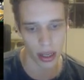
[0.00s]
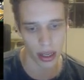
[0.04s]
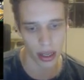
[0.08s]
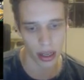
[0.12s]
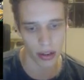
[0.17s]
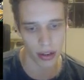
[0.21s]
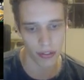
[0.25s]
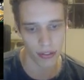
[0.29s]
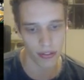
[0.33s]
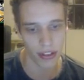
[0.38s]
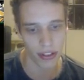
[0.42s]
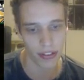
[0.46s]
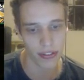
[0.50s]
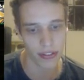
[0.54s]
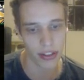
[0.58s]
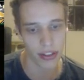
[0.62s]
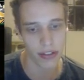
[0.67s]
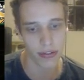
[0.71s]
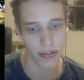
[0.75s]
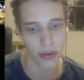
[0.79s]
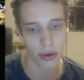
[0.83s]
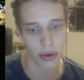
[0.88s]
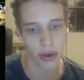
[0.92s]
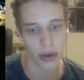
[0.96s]

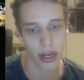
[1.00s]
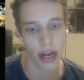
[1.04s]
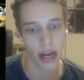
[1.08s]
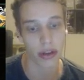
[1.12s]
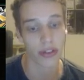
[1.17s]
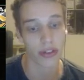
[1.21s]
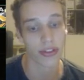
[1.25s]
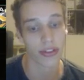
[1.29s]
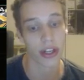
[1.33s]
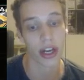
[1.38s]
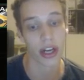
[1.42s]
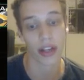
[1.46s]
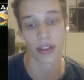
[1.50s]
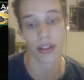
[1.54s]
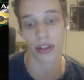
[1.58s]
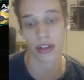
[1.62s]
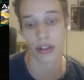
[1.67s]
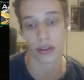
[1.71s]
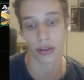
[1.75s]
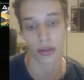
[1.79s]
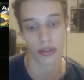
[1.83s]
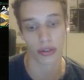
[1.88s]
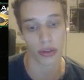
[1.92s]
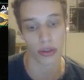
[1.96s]
54 out of
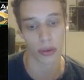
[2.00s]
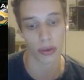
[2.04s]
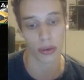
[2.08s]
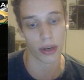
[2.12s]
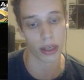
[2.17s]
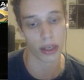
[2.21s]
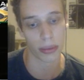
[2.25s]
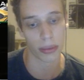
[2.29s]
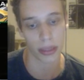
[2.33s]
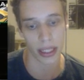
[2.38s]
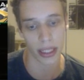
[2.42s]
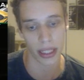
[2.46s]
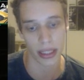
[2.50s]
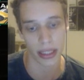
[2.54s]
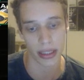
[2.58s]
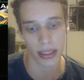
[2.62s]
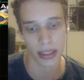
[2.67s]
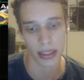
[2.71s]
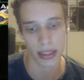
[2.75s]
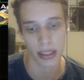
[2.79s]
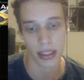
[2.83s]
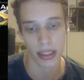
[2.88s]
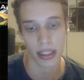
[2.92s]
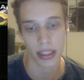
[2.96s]
100 of your warp gate.
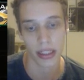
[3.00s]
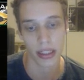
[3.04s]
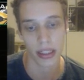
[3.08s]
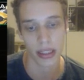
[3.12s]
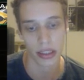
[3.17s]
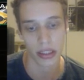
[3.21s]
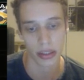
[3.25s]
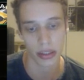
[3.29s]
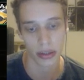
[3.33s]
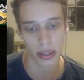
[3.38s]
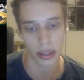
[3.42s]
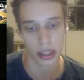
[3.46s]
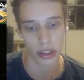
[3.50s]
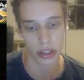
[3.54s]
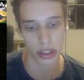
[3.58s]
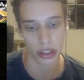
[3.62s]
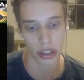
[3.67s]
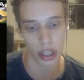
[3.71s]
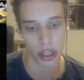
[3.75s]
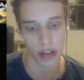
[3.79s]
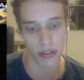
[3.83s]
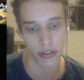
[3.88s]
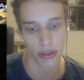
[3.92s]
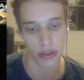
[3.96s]
So you can just
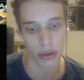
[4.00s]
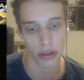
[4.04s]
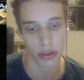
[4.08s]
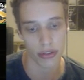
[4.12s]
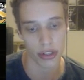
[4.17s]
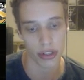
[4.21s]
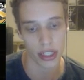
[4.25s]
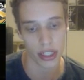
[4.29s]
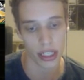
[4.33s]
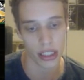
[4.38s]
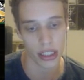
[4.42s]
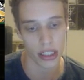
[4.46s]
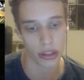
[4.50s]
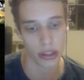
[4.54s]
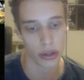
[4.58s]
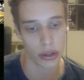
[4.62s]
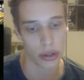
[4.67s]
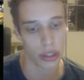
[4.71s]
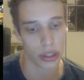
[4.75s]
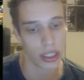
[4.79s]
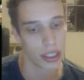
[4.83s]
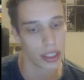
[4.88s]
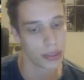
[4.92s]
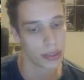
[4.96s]
hover over this and
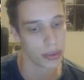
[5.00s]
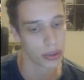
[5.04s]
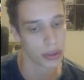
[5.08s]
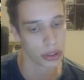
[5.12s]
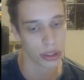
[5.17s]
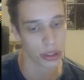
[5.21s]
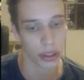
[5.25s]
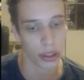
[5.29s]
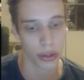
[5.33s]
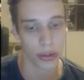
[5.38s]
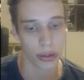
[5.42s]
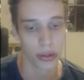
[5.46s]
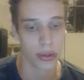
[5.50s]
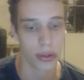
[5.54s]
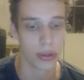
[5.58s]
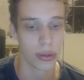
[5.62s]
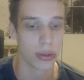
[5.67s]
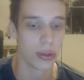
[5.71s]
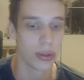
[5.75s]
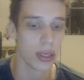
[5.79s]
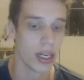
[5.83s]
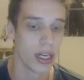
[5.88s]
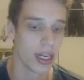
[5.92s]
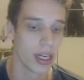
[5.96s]
usually it will show
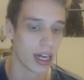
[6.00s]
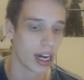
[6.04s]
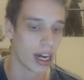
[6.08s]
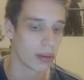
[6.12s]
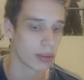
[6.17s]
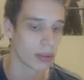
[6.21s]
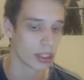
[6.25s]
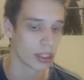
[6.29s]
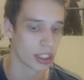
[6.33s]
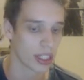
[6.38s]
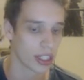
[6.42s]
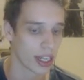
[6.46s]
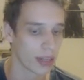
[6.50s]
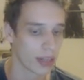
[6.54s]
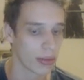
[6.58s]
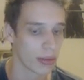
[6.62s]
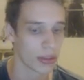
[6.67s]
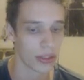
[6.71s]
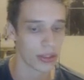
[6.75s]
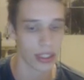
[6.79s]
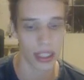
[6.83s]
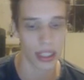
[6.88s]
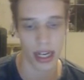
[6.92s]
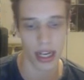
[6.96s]
you how much time
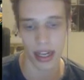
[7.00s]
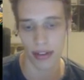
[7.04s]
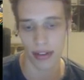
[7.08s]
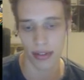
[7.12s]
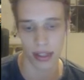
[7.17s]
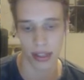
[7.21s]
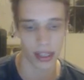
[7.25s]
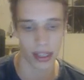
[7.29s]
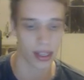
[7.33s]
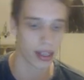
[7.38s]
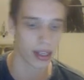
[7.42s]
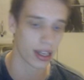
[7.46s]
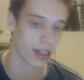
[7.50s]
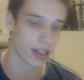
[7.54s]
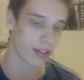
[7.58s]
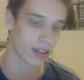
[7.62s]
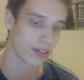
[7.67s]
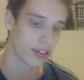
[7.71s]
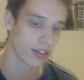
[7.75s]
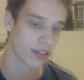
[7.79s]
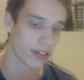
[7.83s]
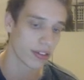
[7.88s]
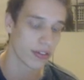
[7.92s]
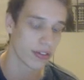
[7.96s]
there is left. And at
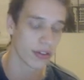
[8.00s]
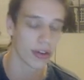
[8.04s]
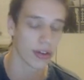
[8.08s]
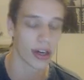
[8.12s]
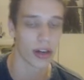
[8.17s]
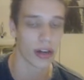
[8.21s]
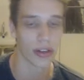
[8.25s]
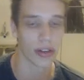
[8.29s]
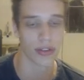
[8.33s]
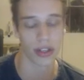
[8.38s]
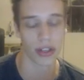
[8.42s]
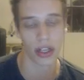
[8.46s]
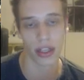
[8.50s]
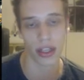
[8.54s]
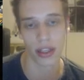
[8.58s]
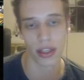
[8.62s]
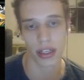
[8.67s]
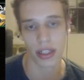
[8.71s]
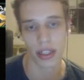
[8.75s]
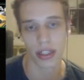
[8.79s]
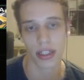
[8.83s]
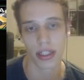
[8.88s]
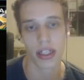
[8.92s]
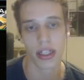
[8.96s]
54 out of
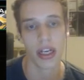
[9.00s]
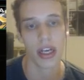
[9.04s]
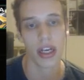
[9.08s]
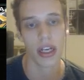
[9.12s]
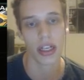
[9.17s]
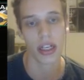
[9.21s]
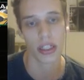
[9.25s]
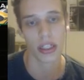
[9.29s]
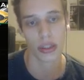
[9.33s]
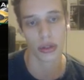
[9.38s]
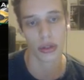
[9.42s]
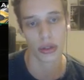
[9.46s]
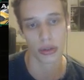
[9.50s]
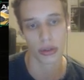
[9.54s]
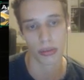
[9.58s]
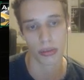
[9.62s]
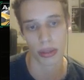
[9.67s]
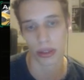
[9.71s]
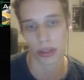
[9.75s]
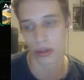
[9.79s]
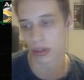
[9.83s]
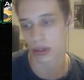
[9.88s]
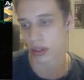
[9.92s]
100, you should build